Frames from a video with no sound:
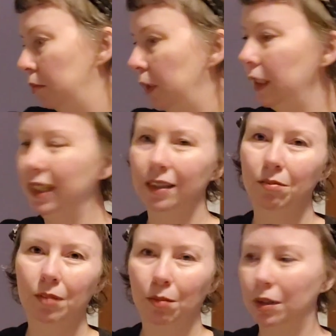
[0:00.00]
But
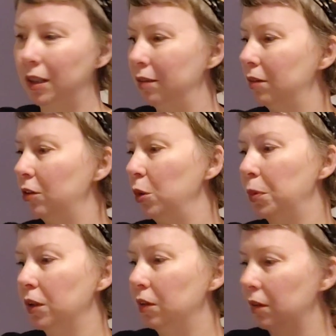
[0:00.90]
again, I'm not
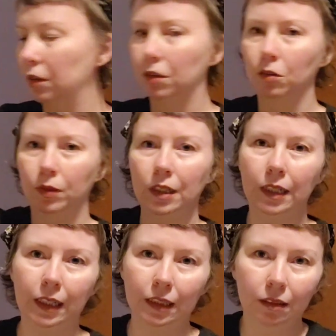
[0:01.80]
super concerned with a
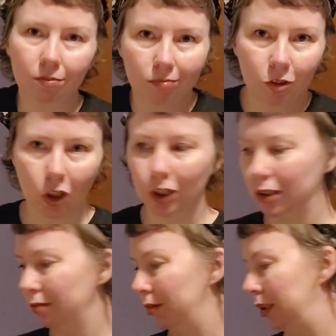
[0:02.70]
knit
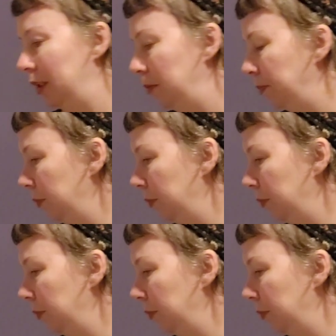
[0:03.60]
shirt, you know.